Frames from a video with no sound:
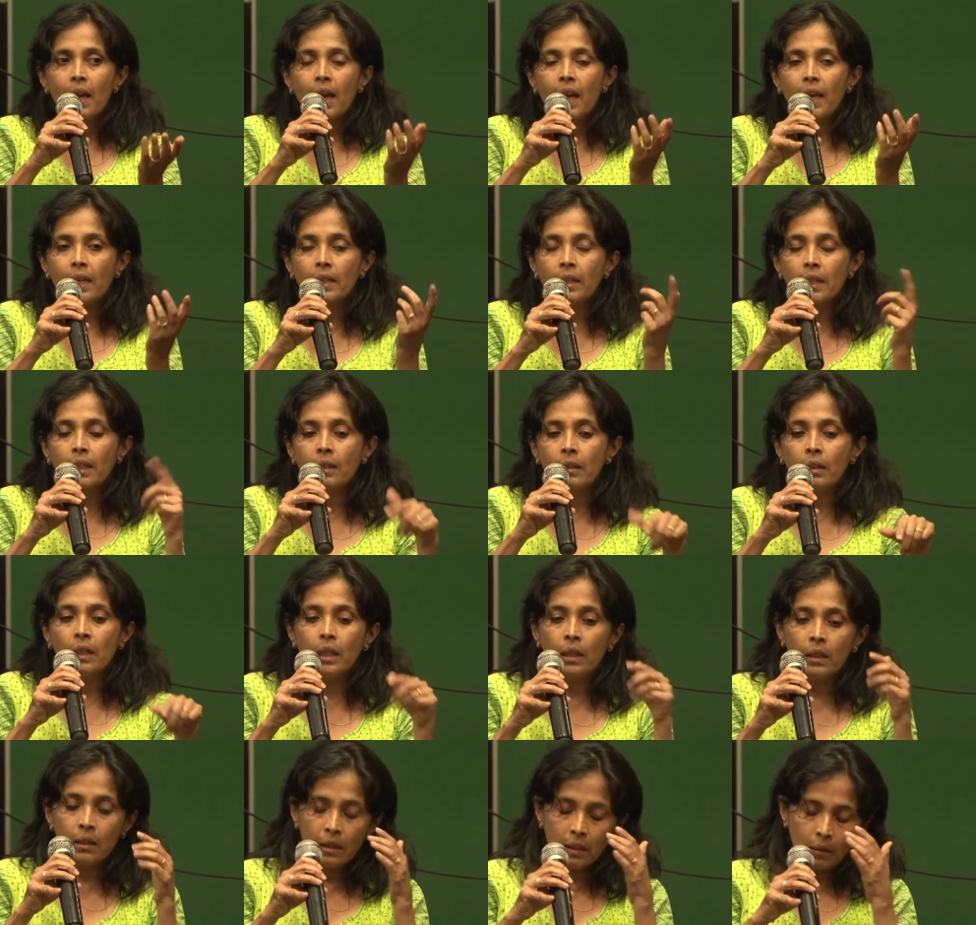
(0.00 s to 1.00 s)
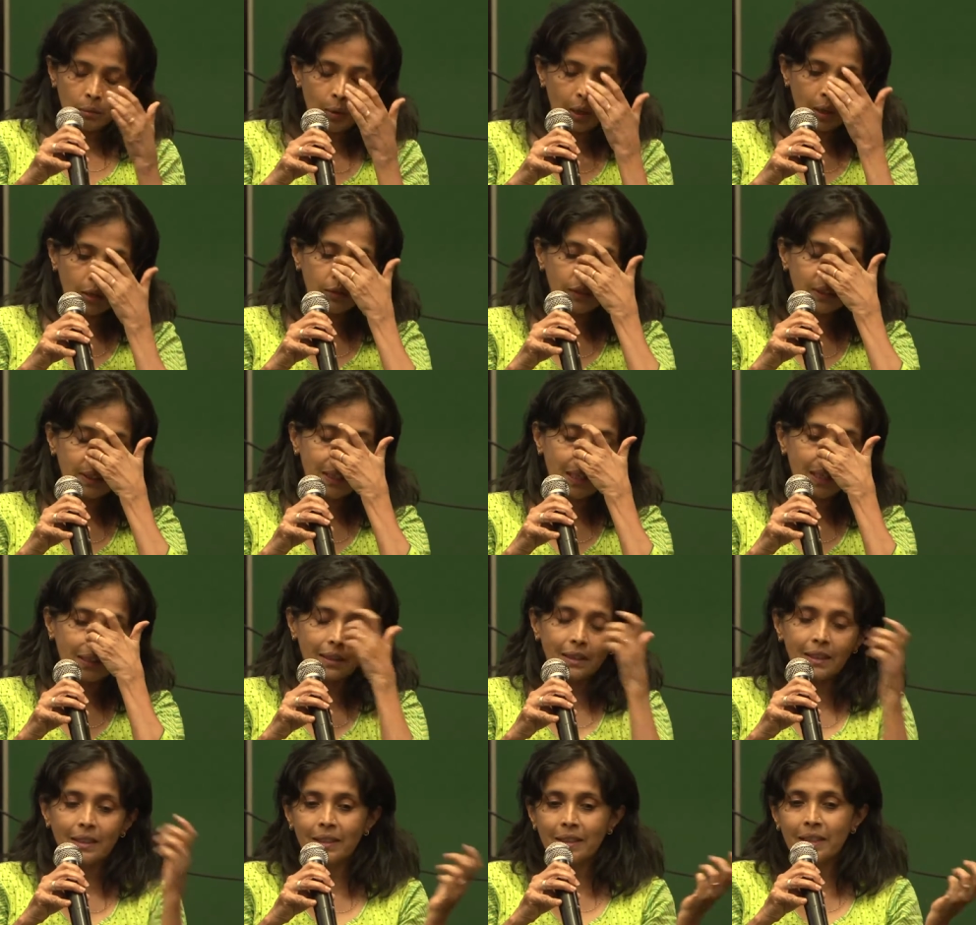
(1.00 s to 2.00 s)
And in, in one of his
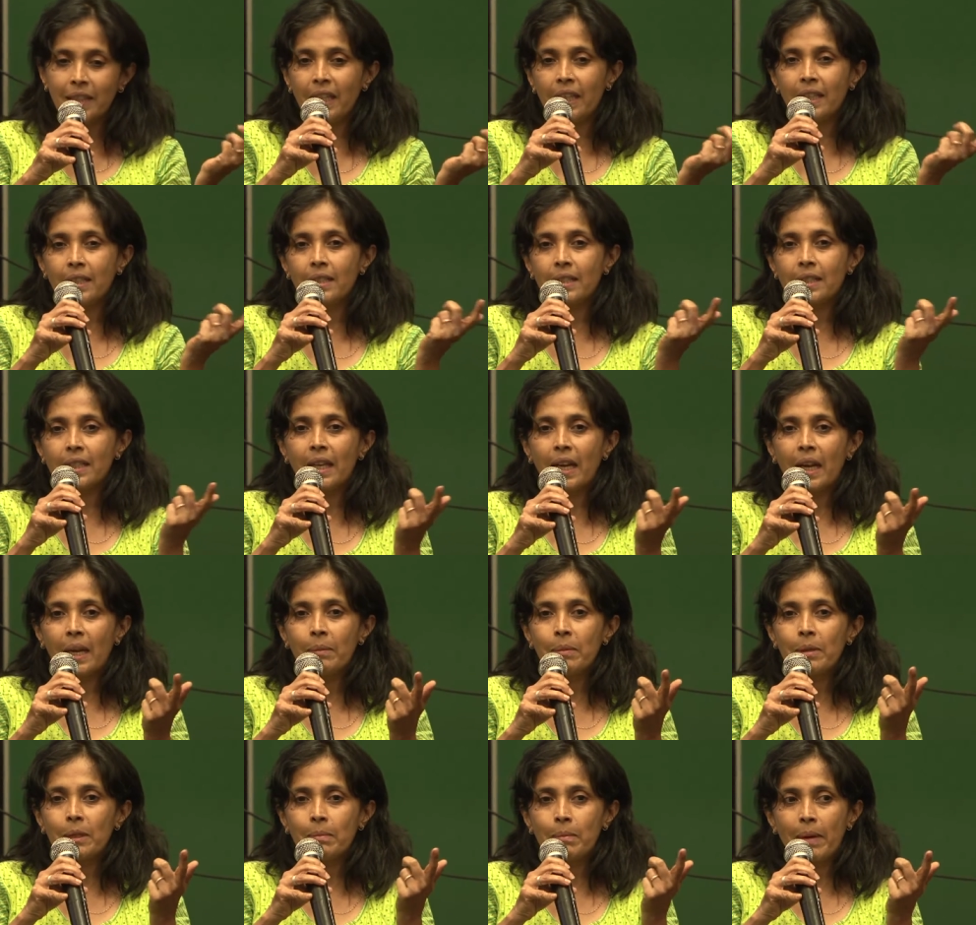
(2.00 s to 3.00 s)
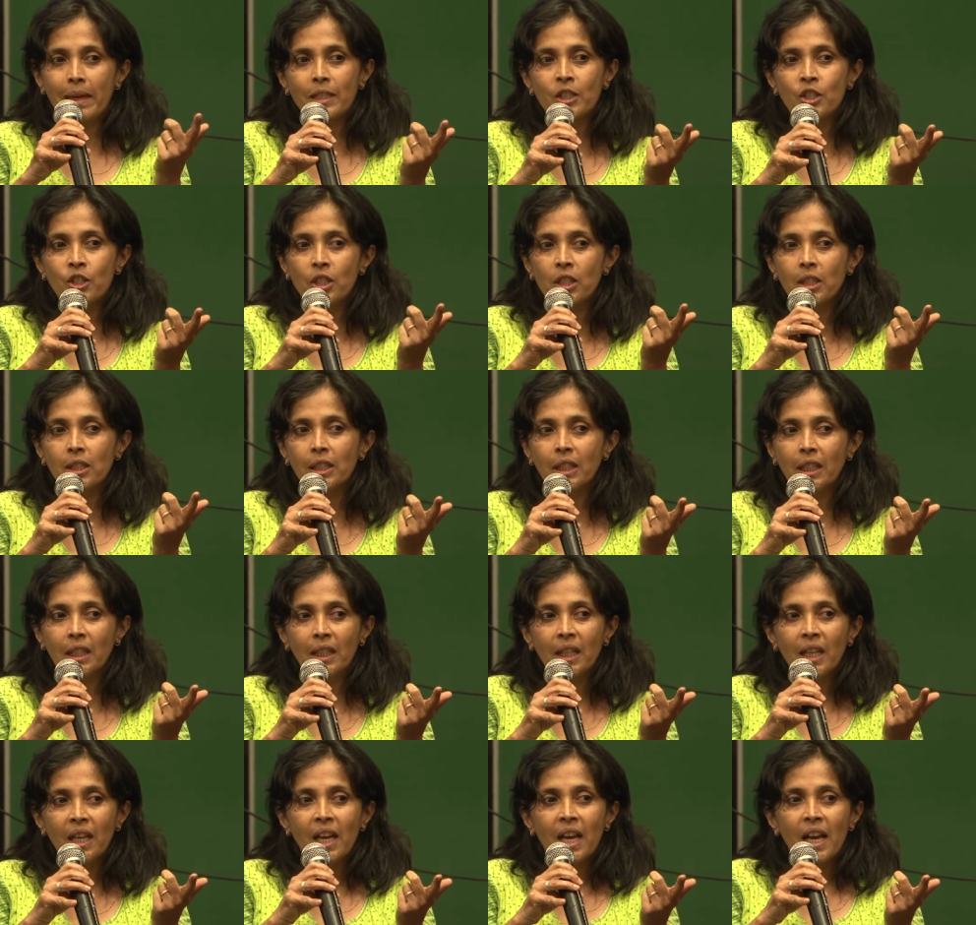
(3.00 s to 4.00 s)
articles, he had described a bus
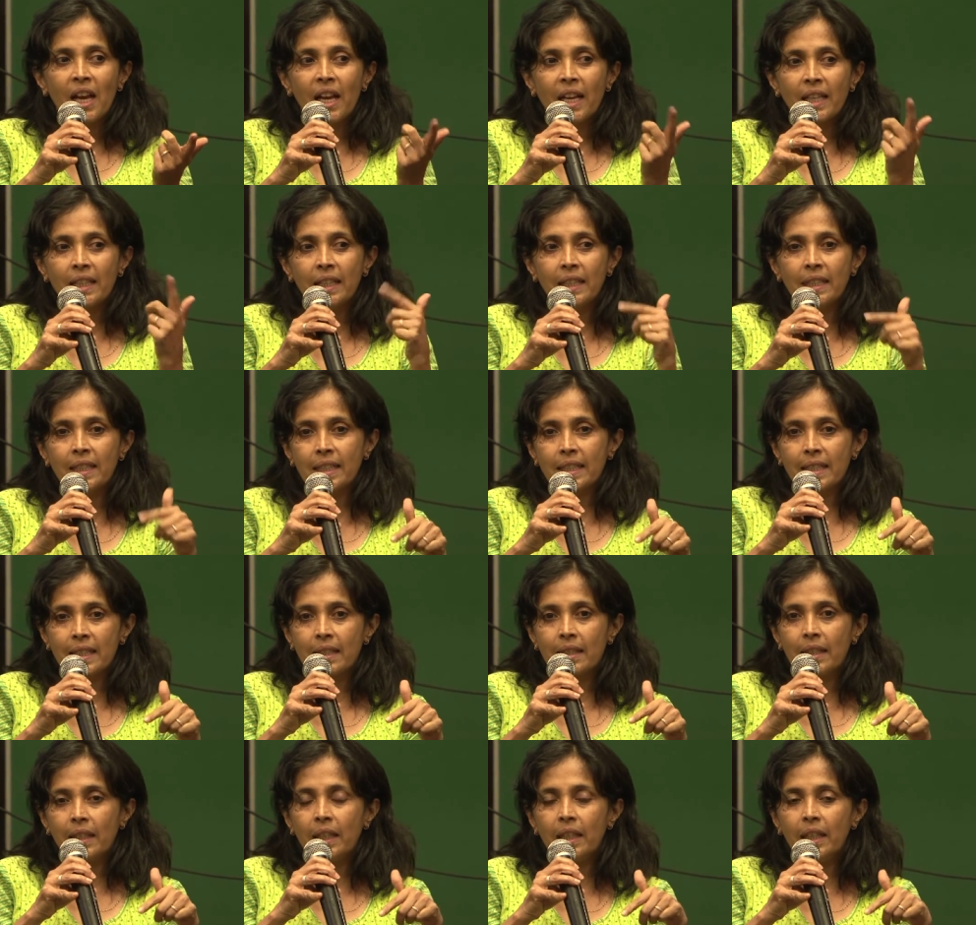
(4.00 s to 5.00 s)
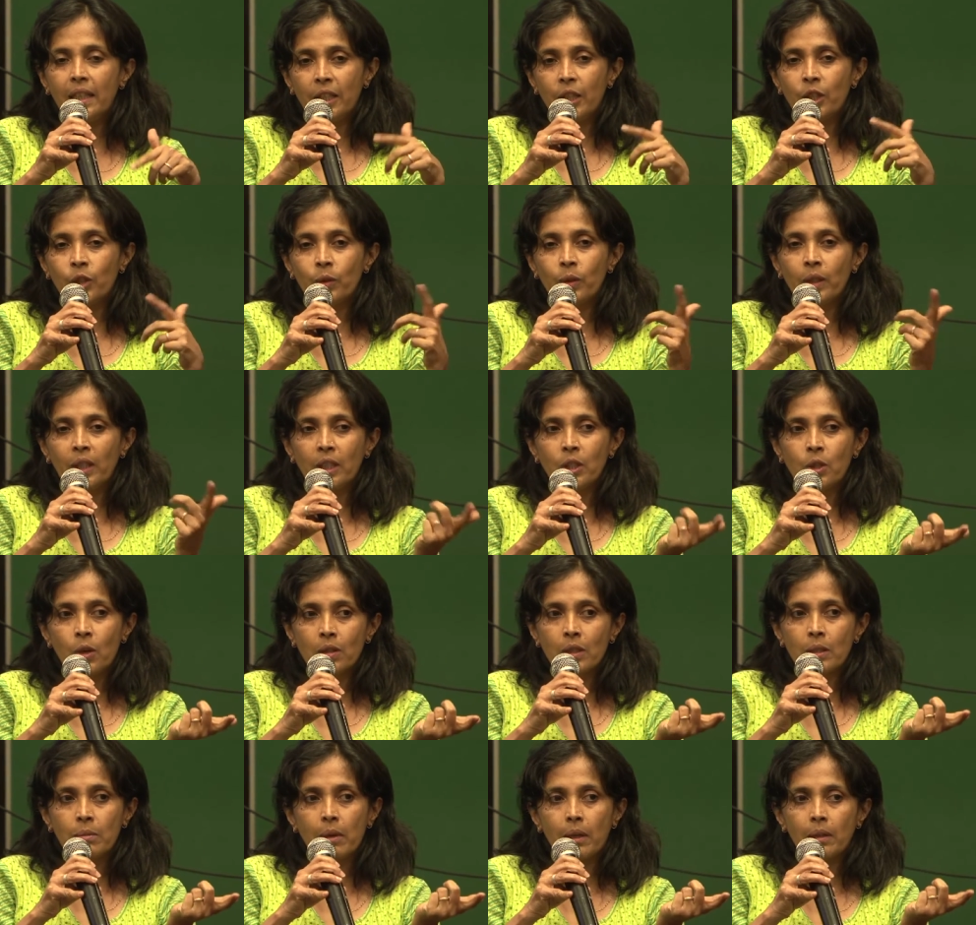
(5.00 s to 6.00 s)
journey, and he he you know he
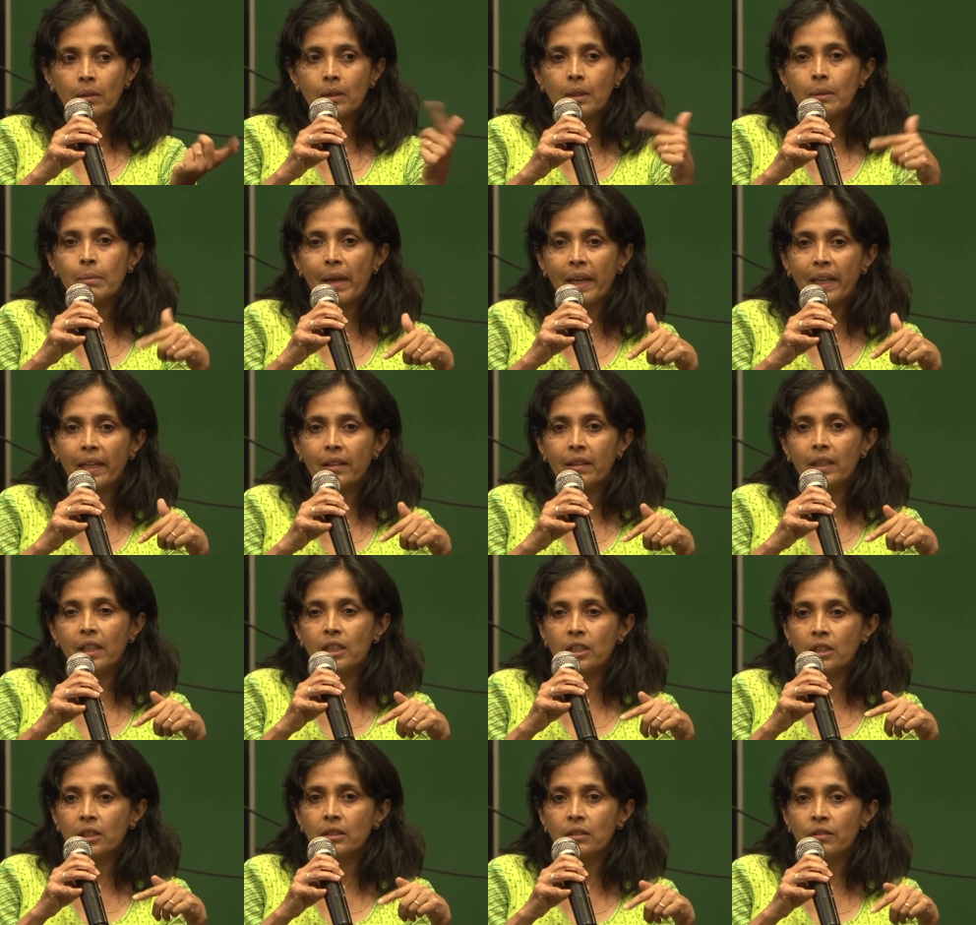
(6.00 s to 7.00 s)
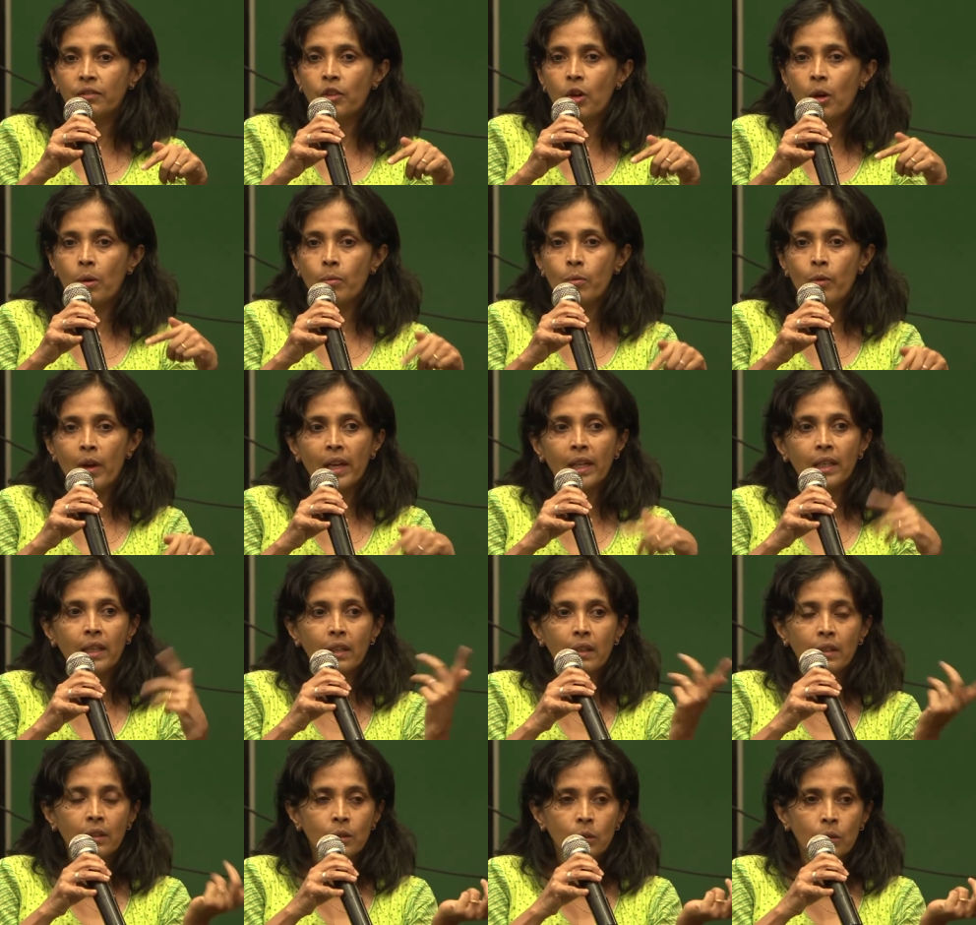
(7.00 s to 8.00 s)
talked about the migration from
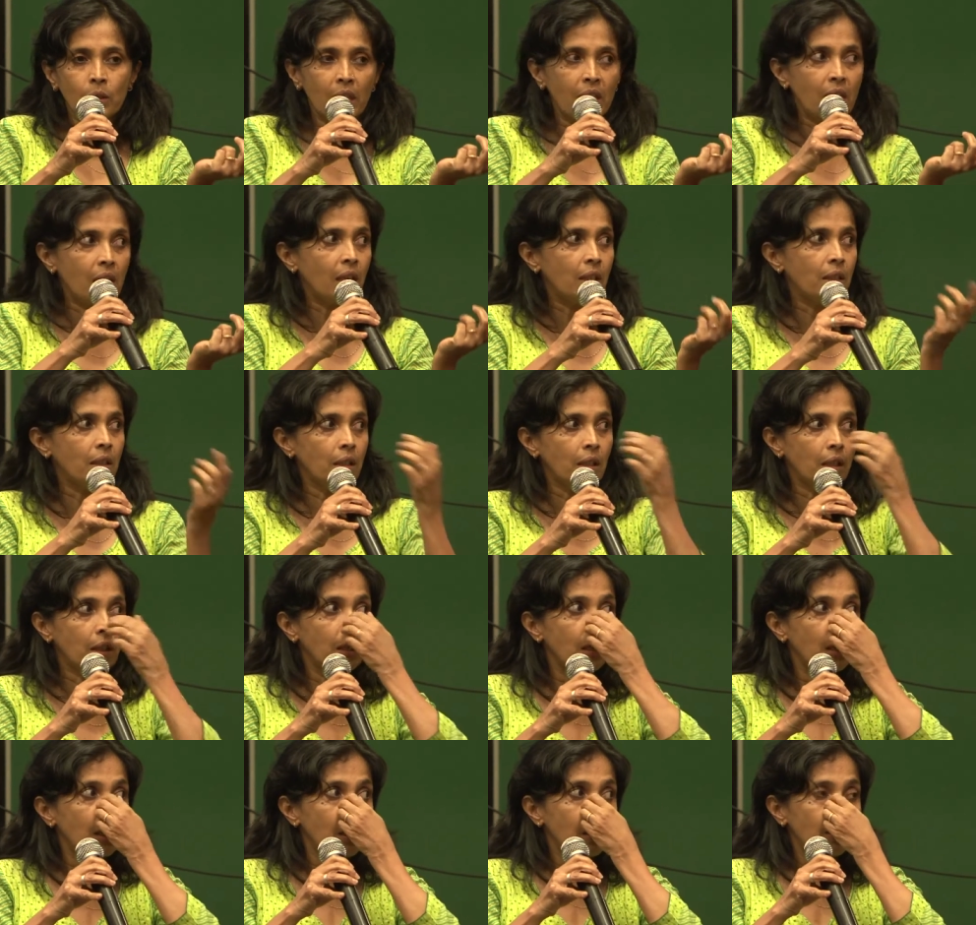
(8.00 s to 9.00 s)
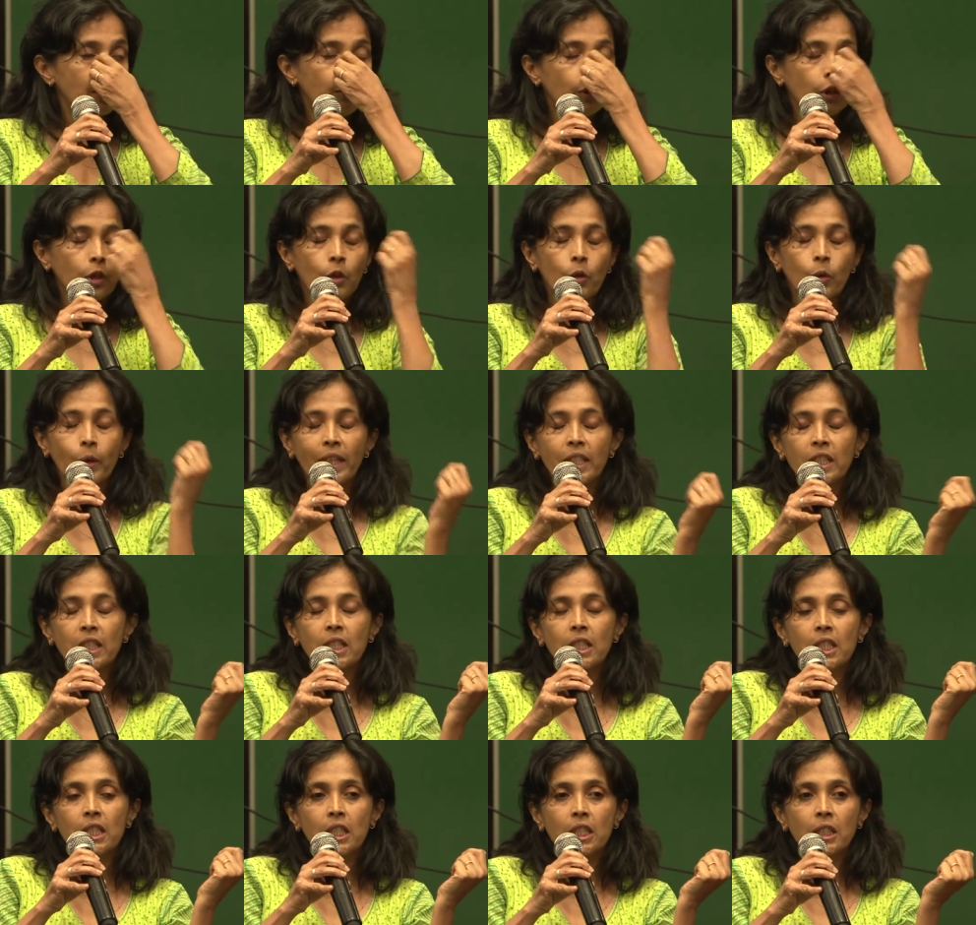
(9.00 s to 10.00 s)
Wayanad to Karnataka for growing
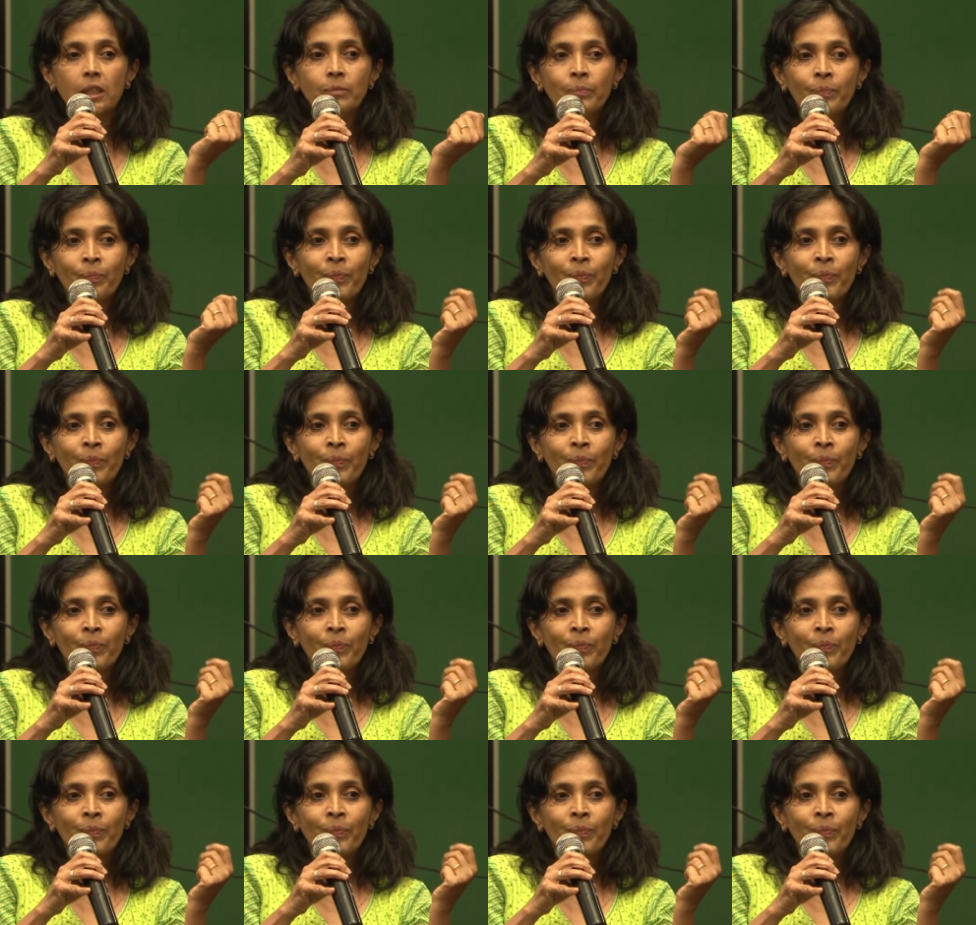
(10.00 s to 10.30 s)
ginger,